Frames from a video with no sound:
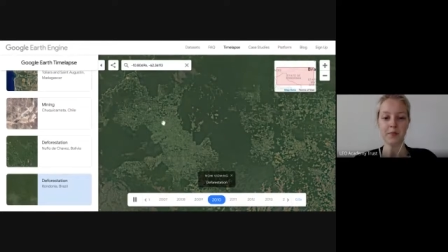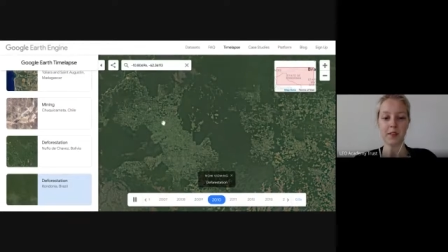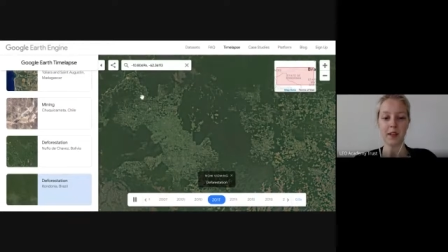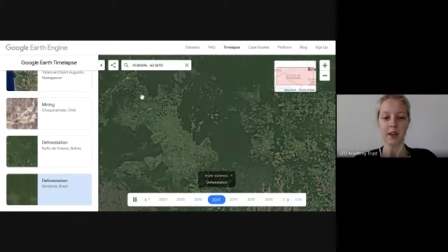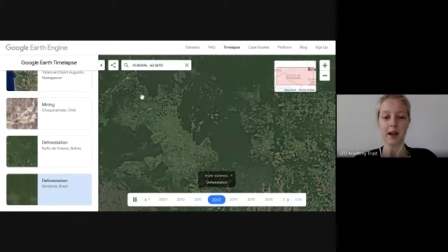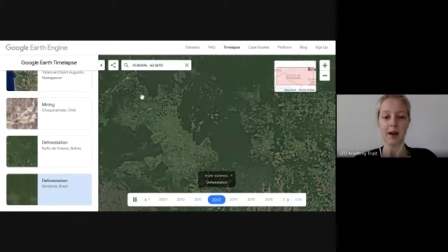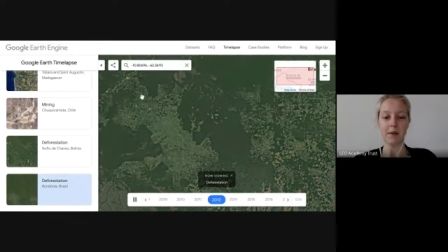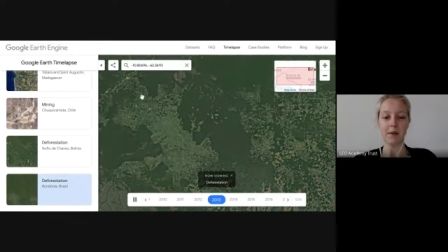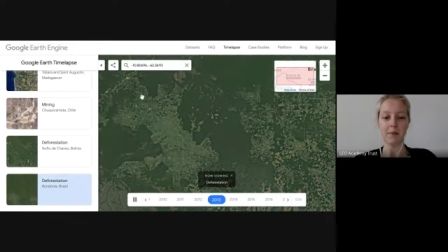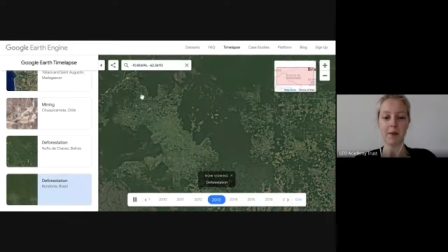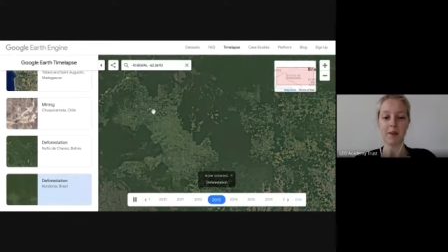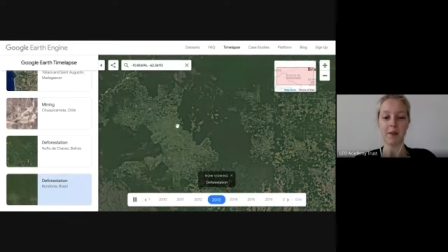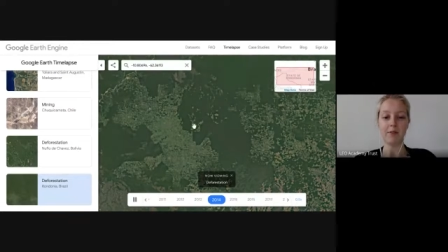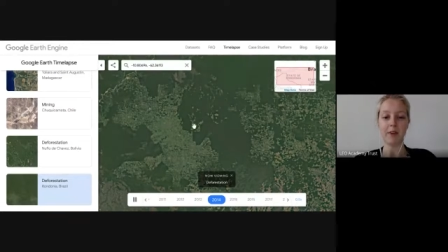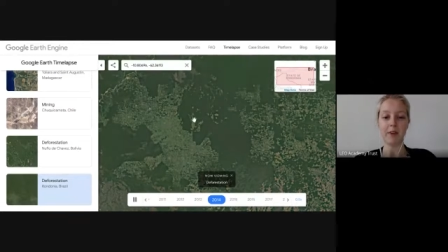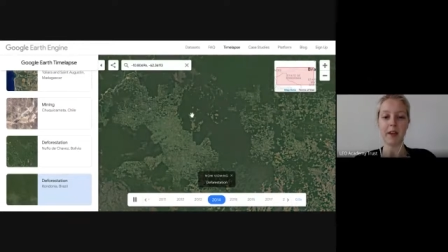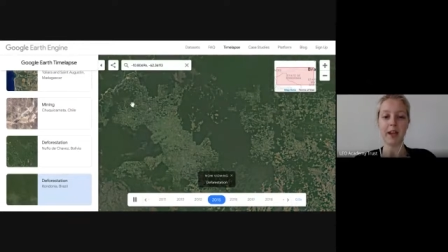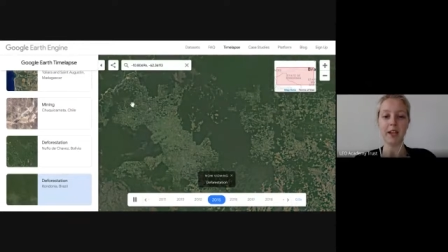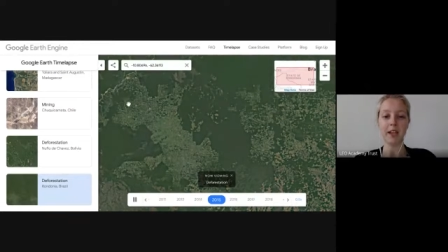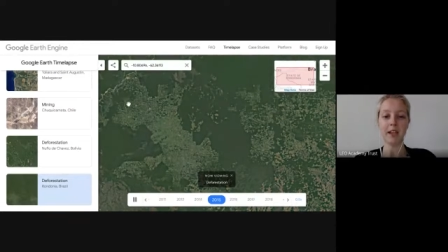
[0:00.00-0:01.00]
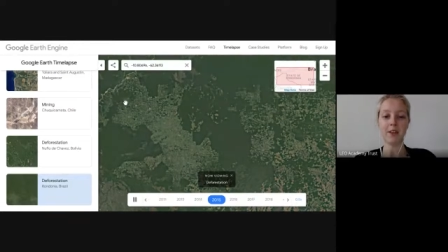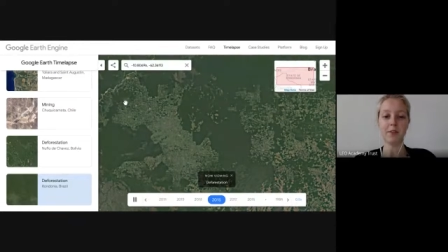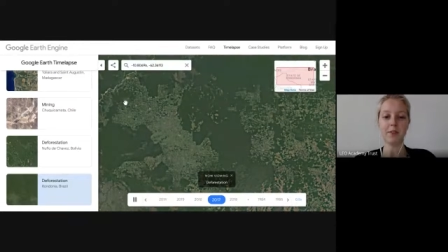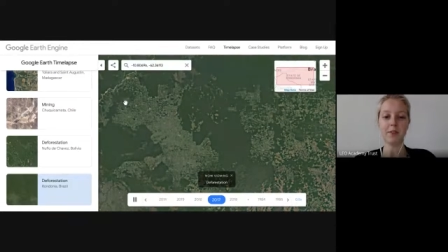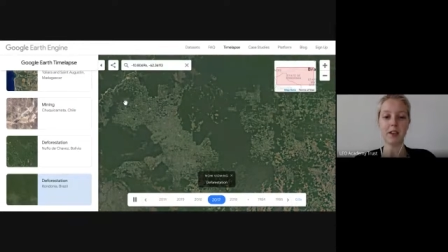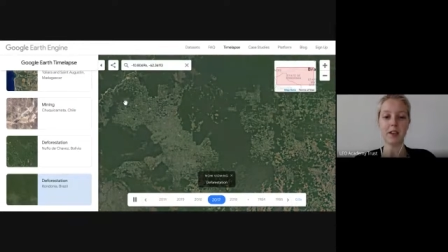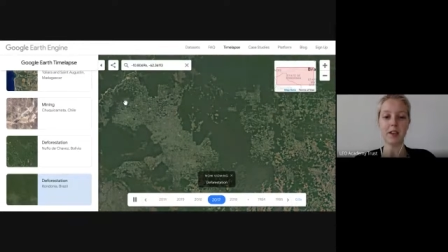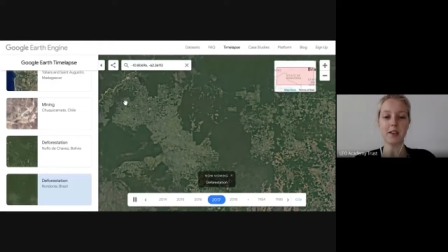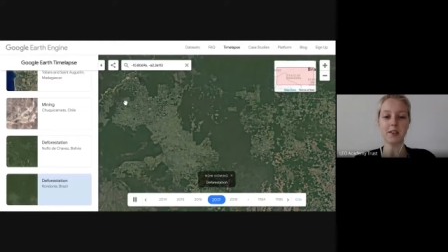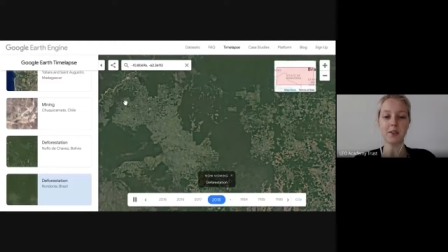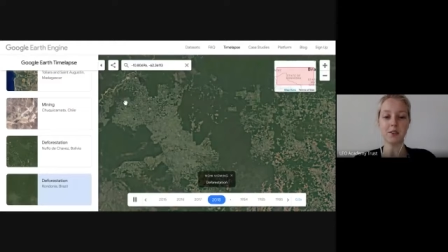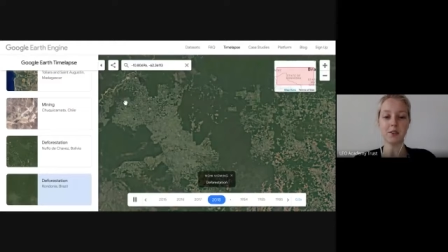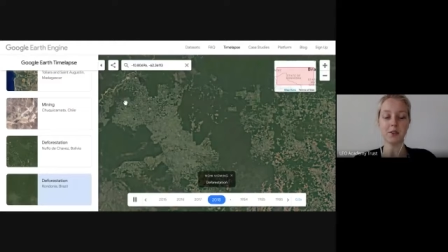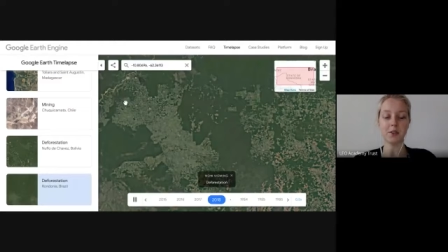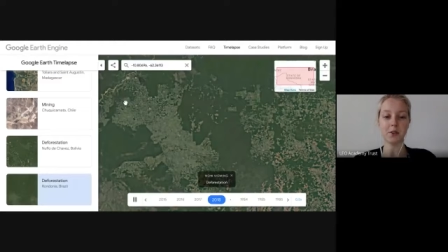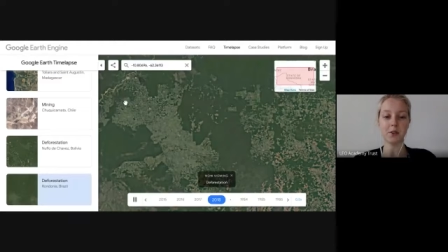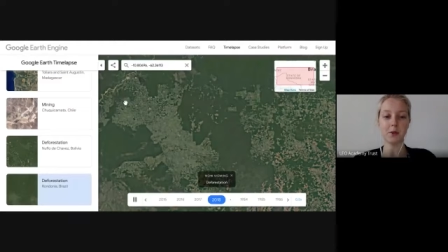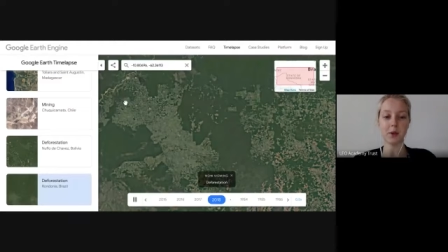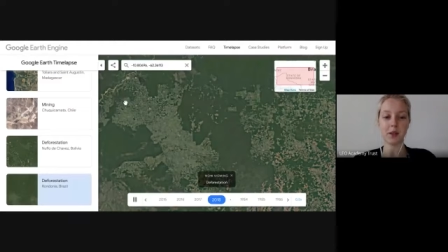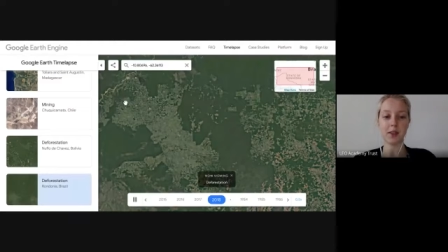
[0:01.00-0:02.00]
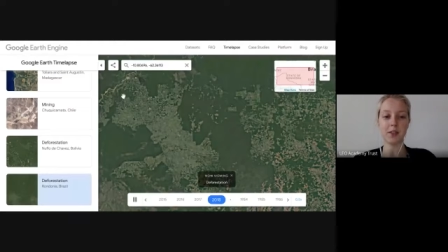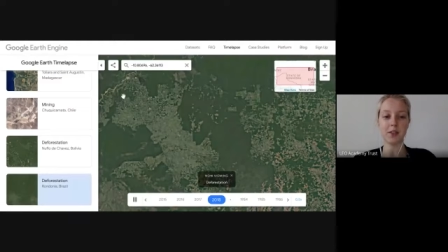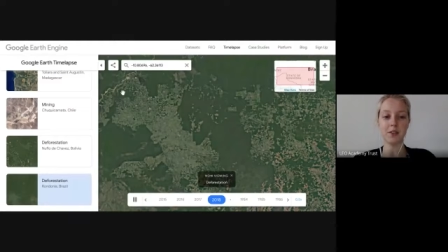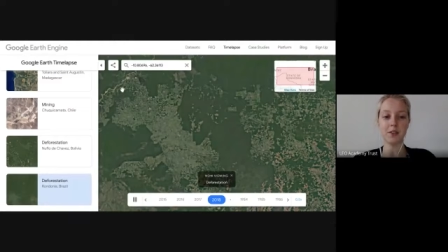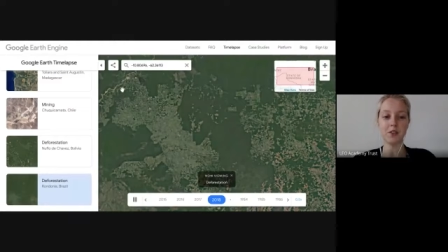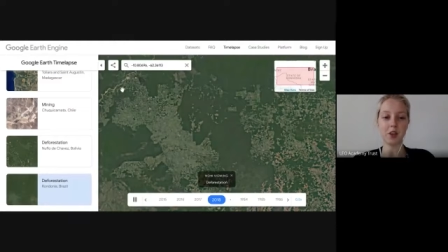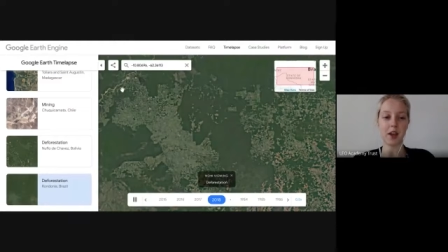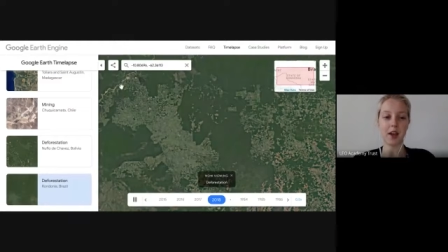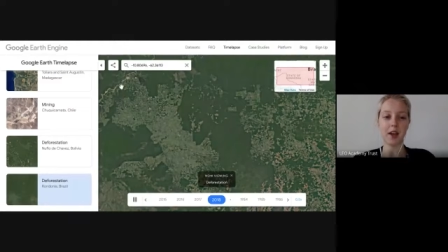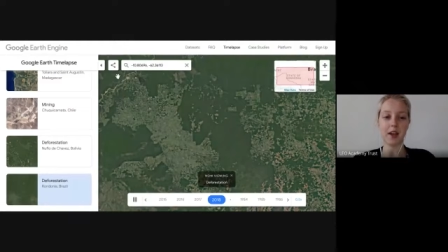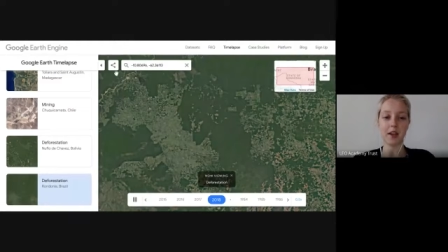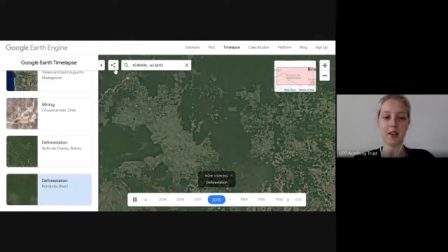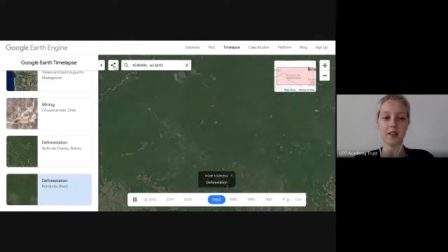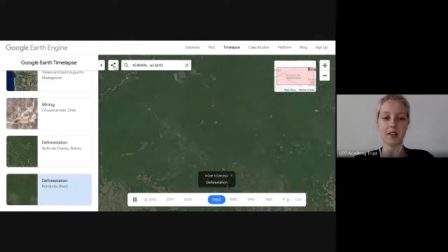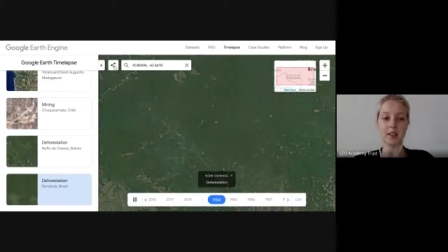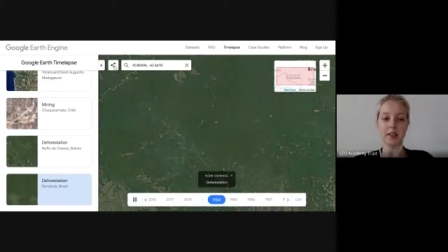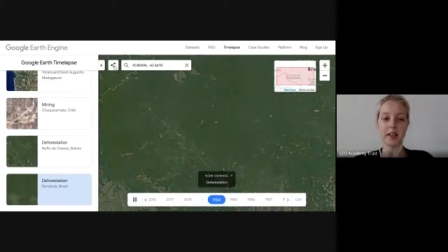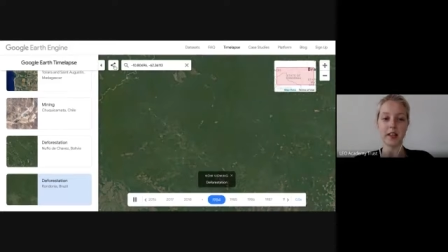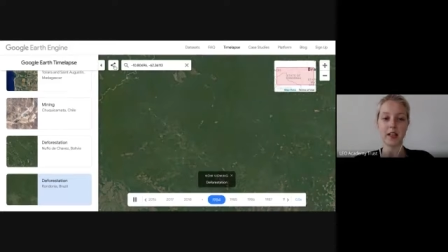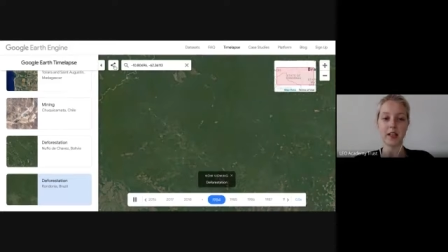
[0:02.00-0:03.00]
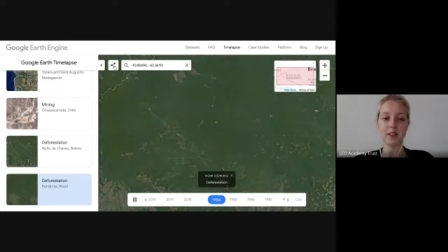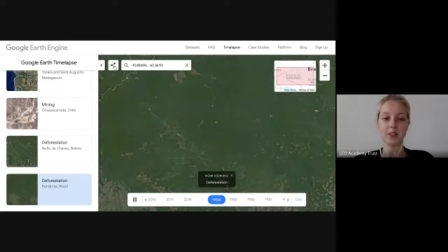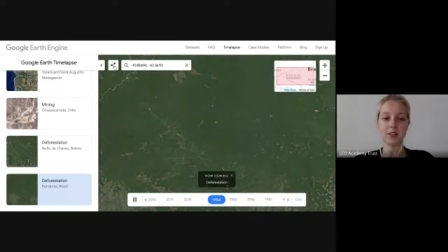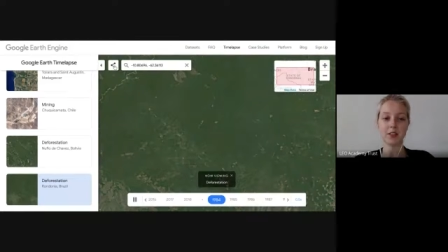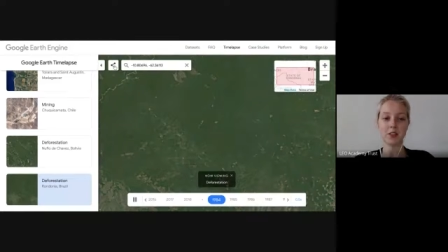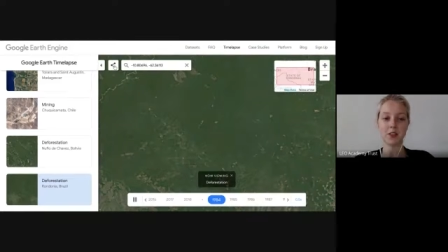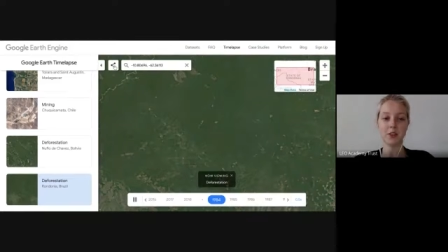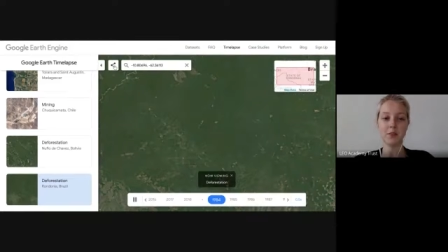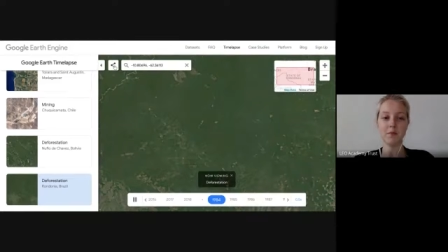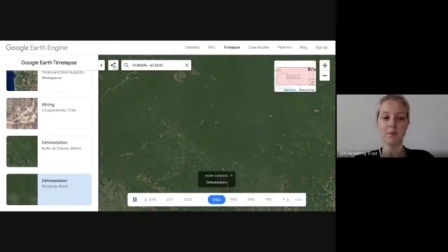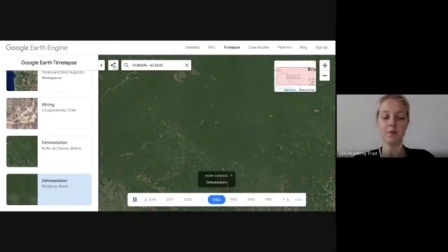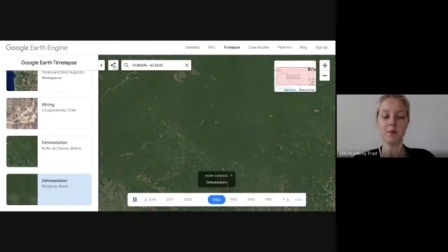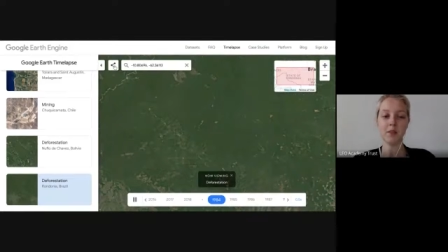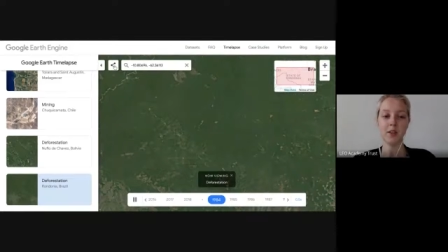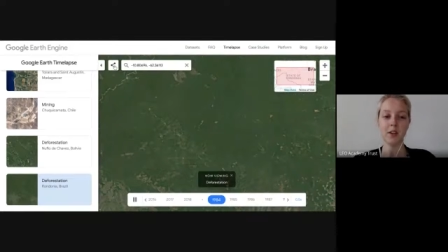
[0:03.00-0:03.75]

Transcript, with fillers: Um, and for any of these, you can quickly share the link to them